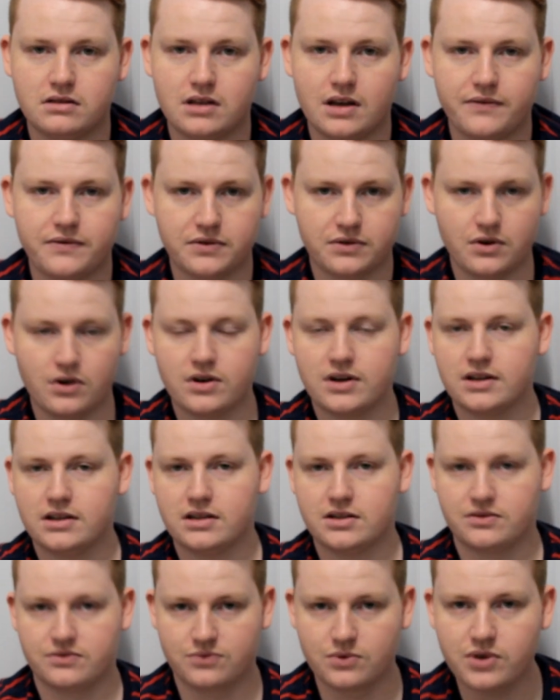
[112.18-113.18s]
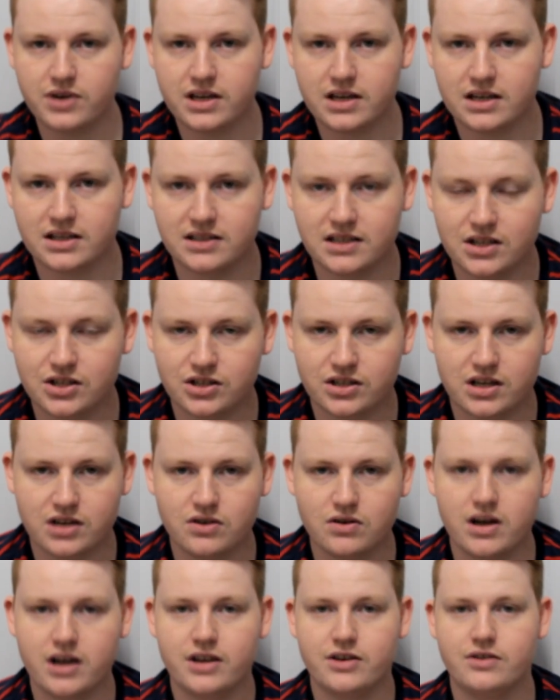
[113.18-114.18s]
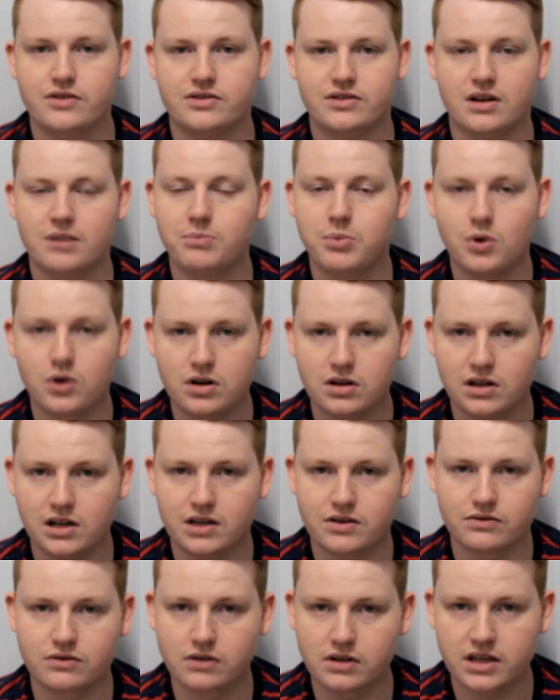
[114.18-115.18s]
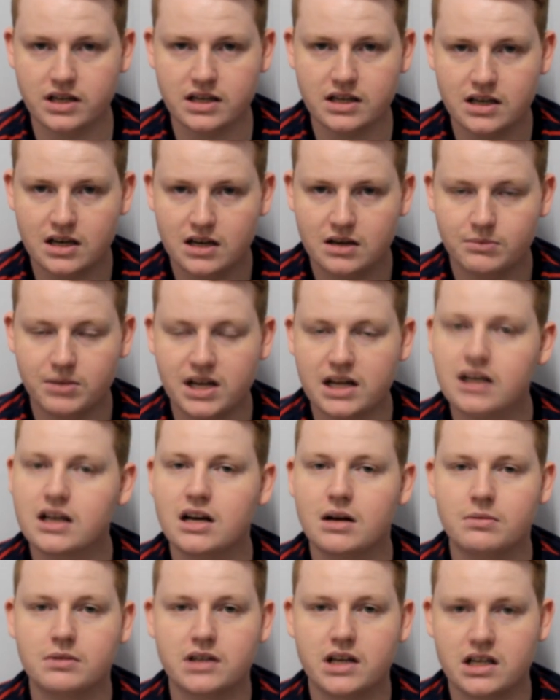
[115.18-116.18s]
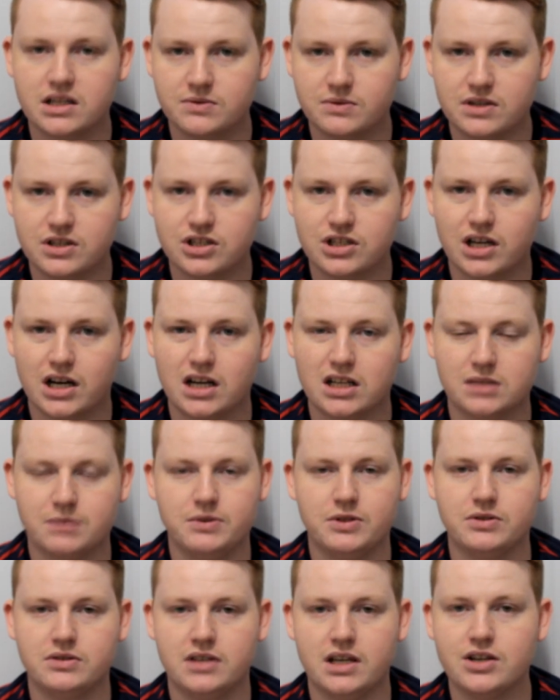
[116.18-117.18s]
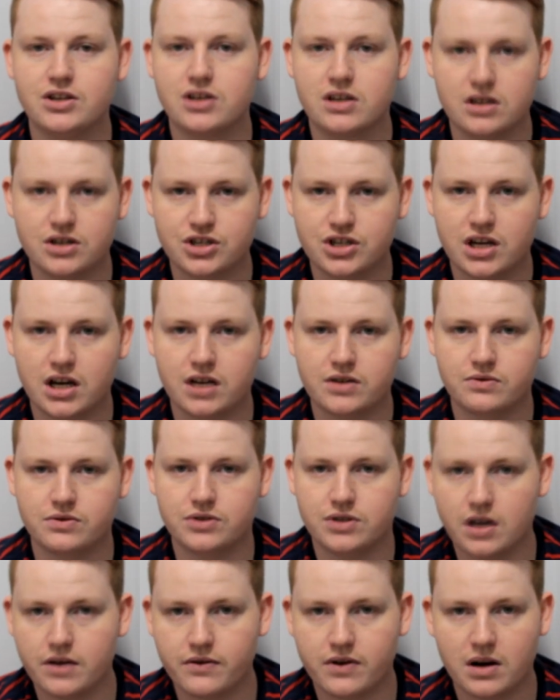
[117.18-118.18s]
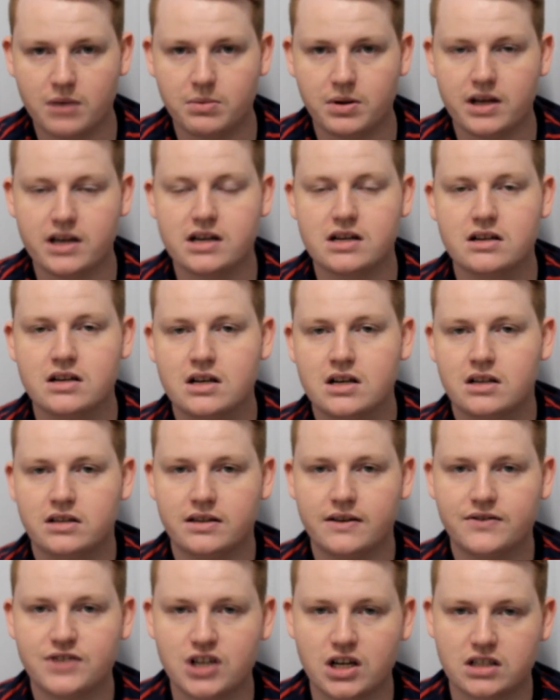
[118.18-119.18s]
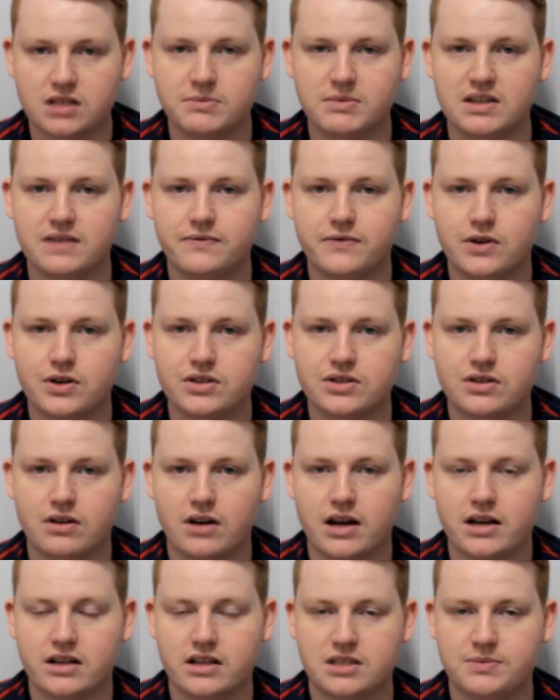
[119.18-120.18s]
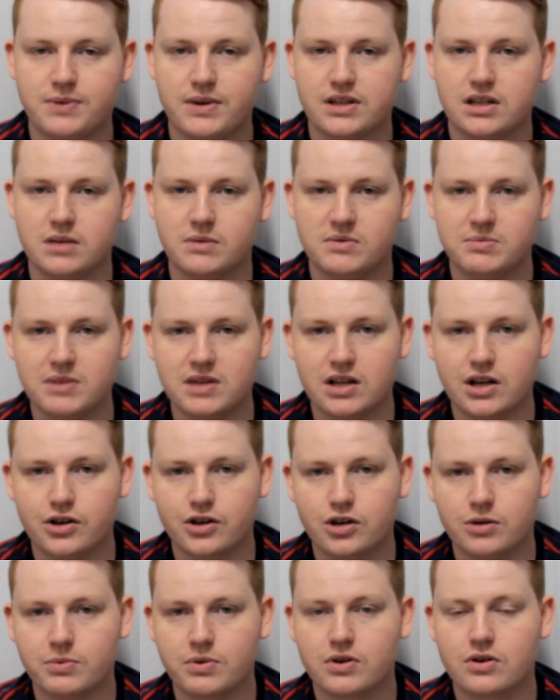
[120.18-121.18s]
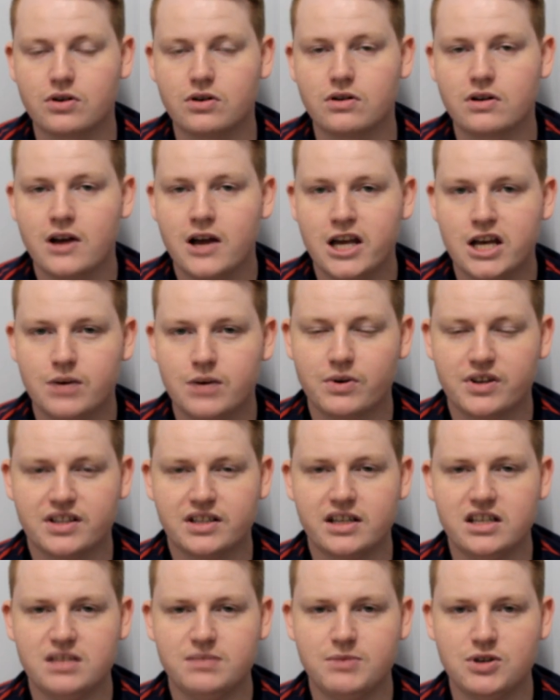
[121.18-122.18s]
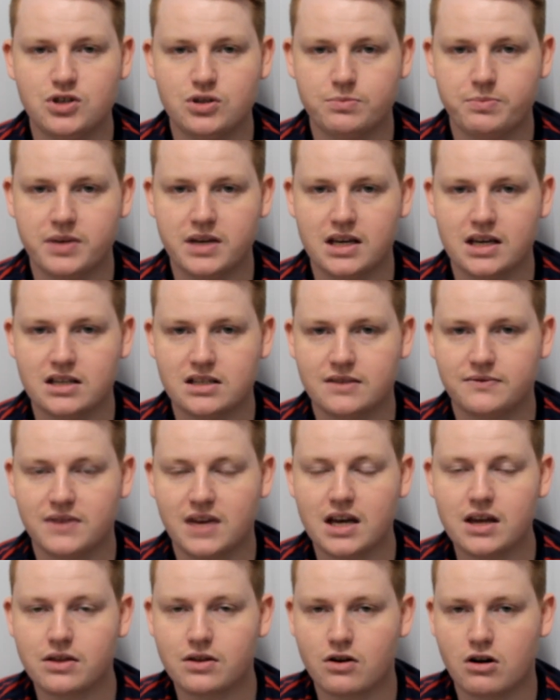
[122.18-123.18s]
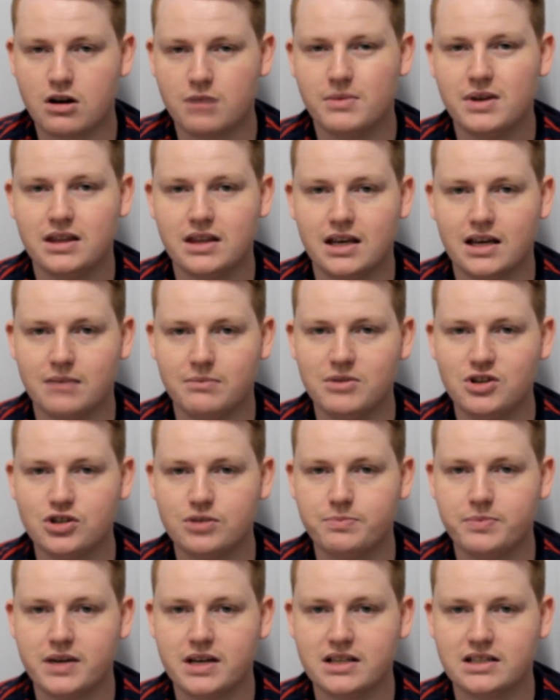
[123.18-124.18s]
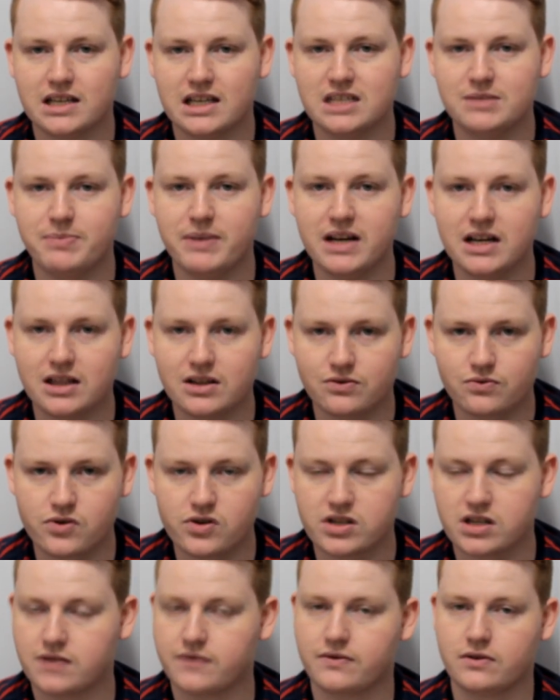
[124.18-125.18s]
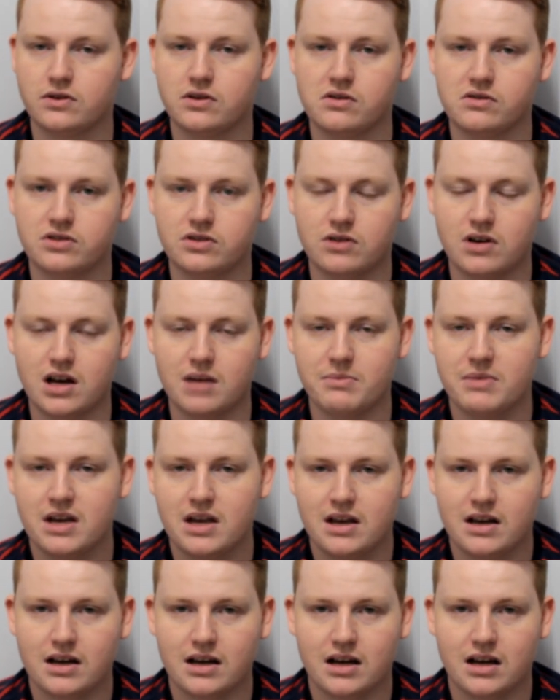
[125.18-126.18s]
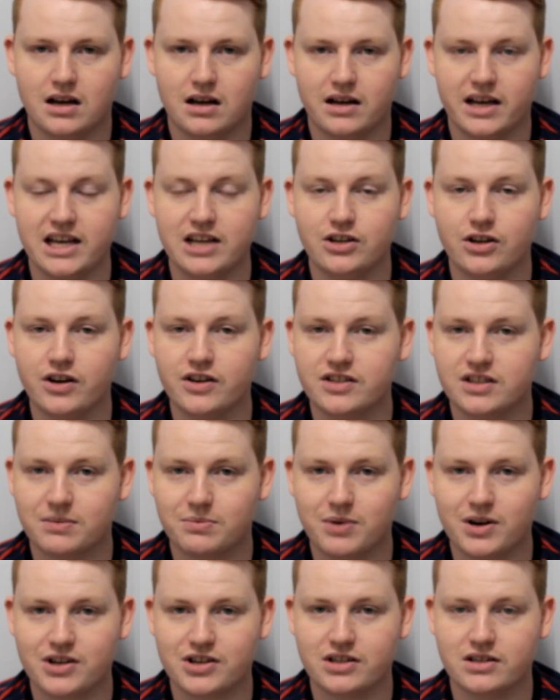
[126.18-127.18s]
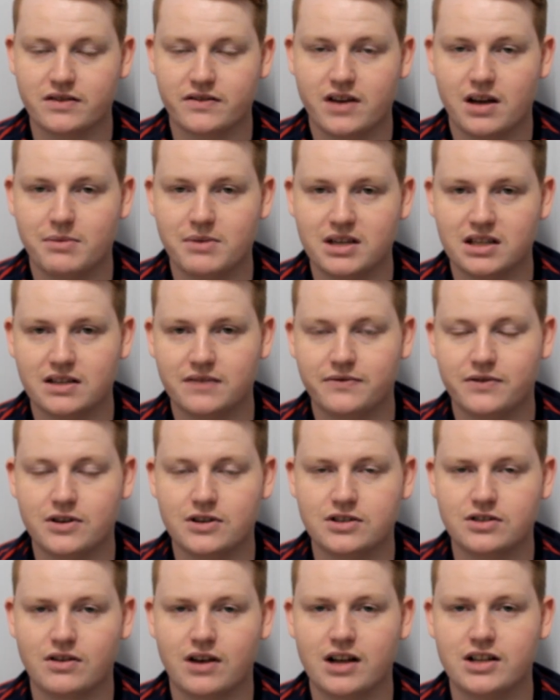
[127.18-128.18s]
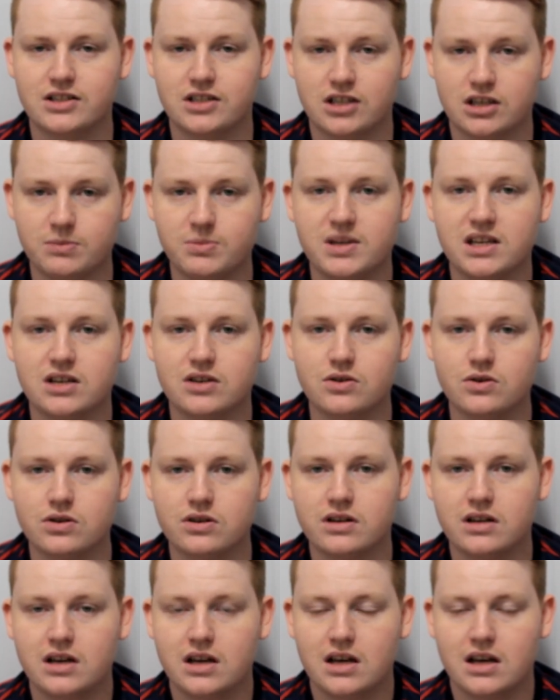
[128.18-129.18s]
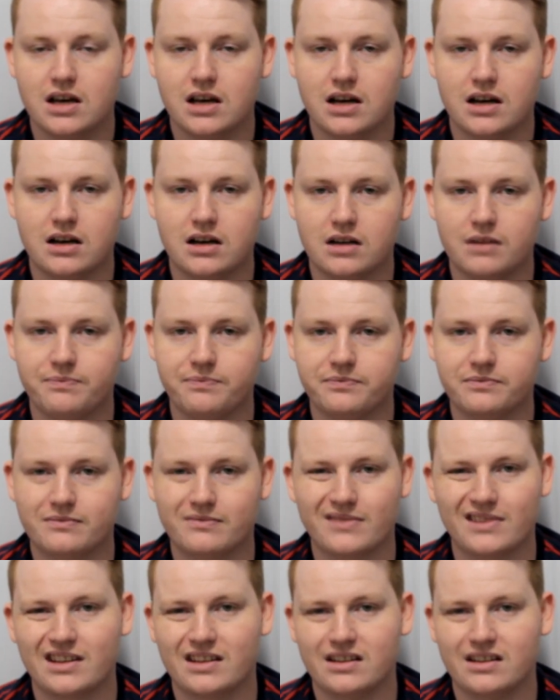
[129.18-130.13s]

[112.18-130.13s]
they've thrown in this rookie essentially, a guy who's a borderline rookie, played a couple of games with the Sharks, but he's essentially a Sharks reserve grade player. They've chucked him into first grade and expected him to be like Cooper Cronk. Whereas at least Mitchell Pearce, if they throw him in there, Mitchell Pearce, he's been at the Roosters for a long time. Uh, he knows the pressures are coming in the first grade, so he'd be a good. Um,